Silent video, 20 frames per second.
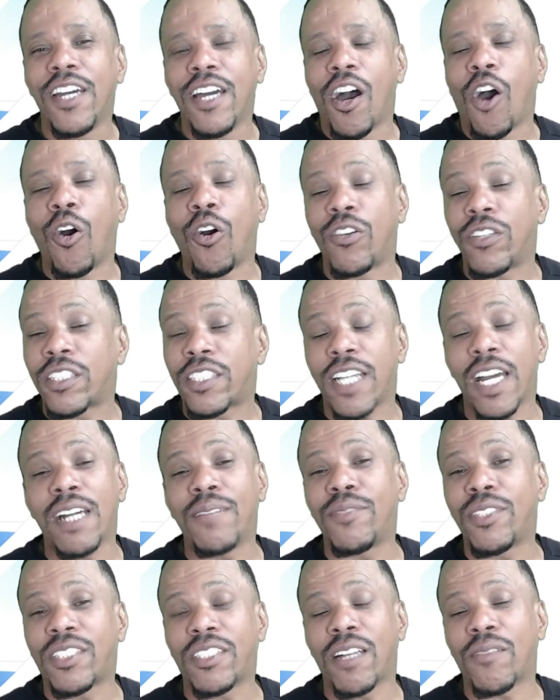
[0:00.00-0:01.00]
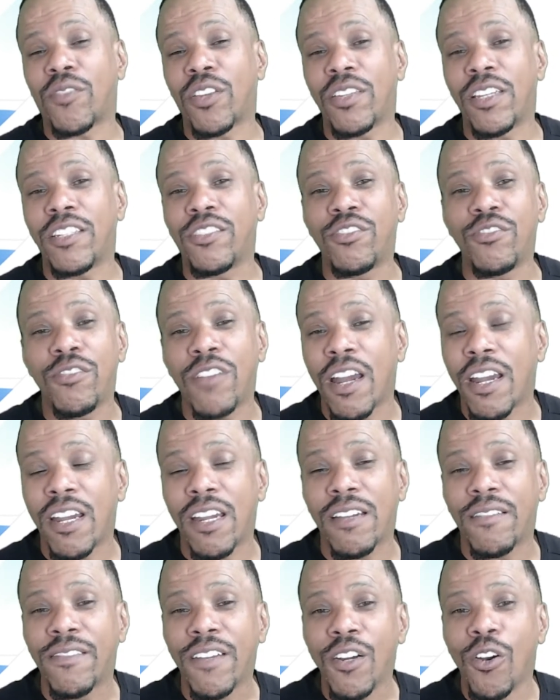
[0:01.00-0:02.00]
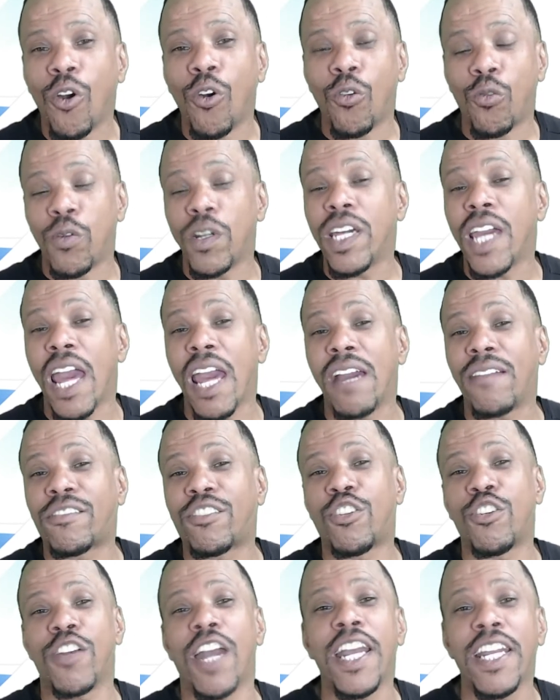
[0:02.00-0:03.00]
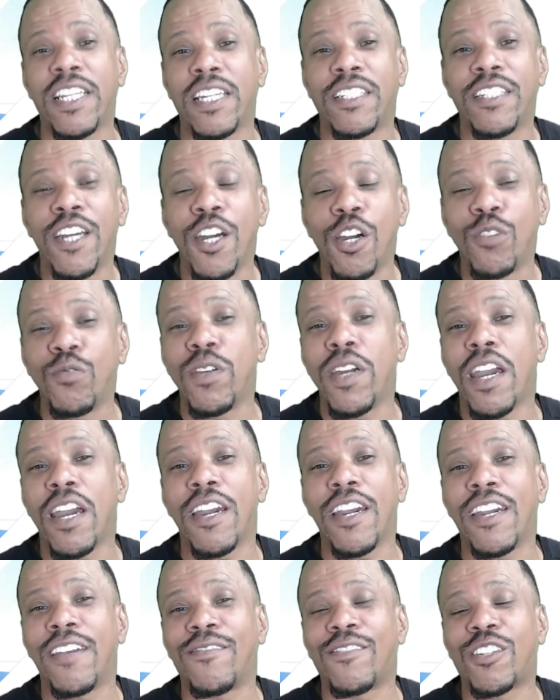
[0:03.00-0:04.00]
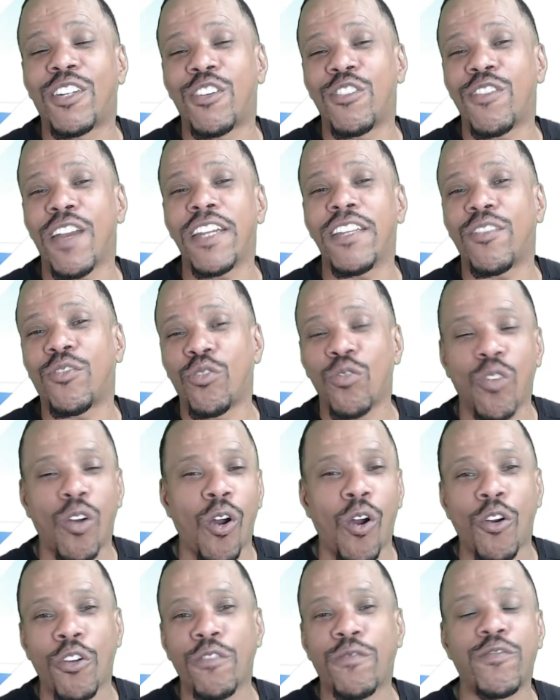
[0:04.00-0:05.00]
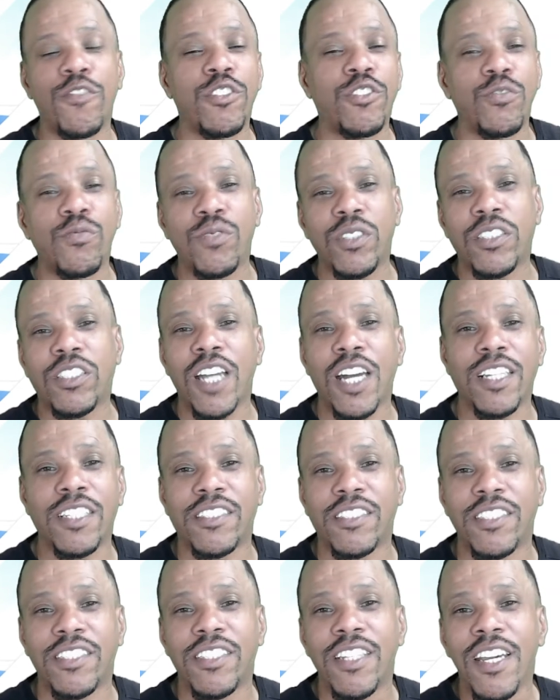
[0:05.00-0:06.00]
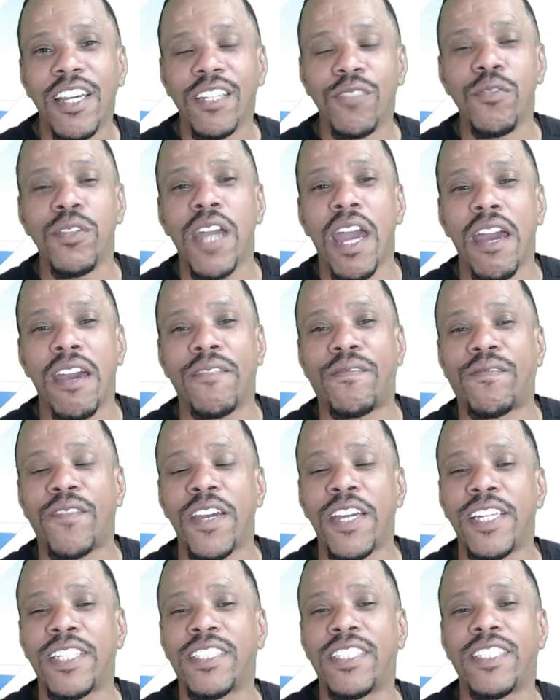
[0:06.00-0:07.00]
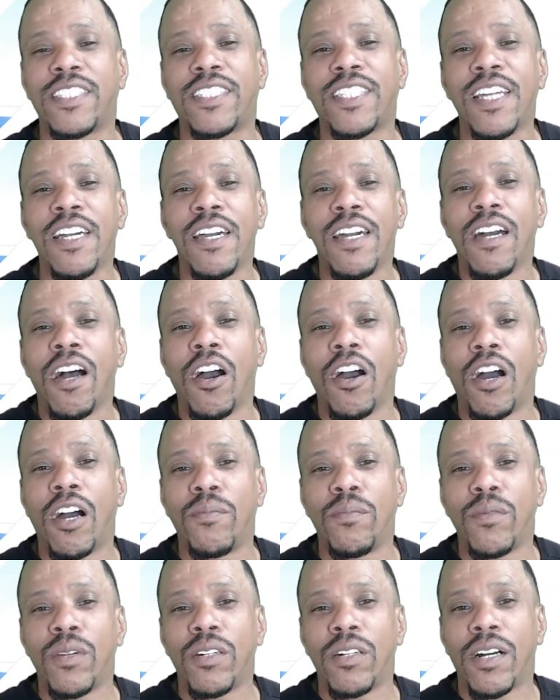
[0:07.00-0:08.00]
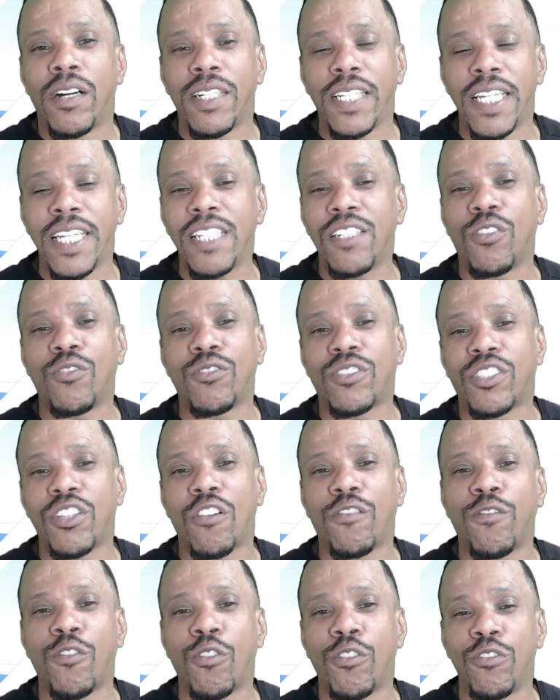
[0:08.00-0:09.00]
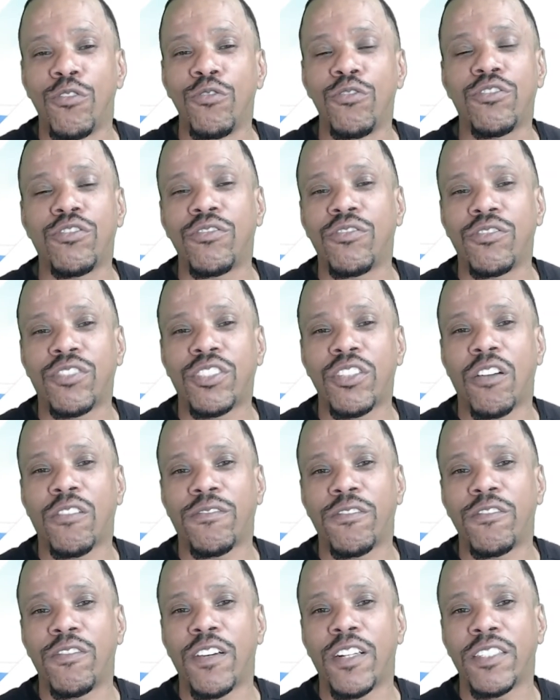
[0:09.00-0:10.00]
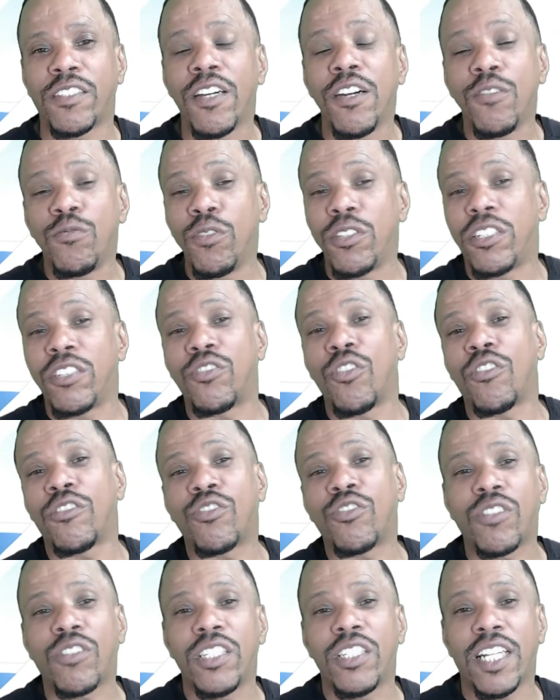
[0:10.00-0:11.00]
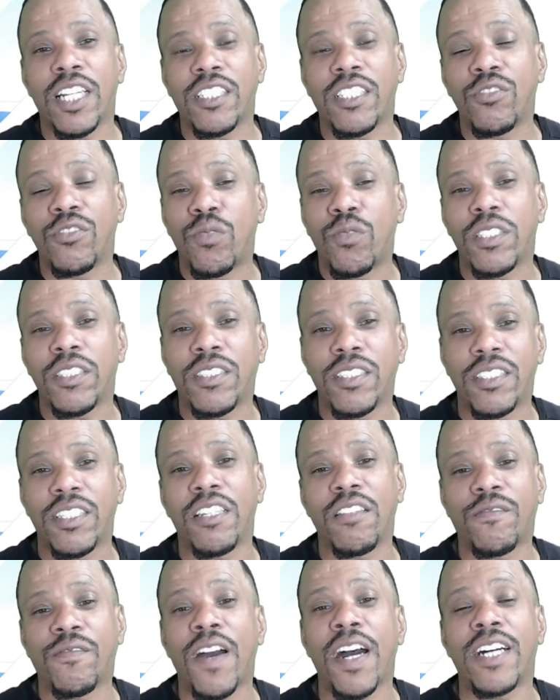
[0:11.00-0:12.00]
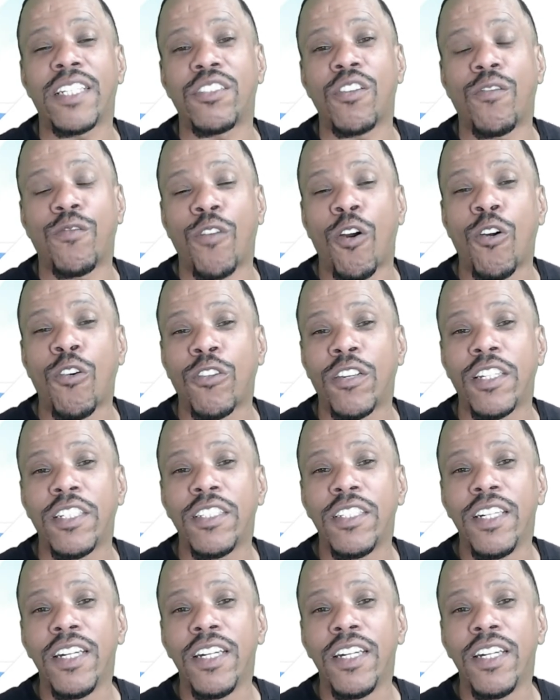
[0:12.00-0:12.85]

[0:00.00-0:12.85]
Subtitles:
All the time it's something that you have, or we have created. We have created through an artificial intelligence. We have fed this ego self or illusional self of us, which is also connected to what is identified as the fallen.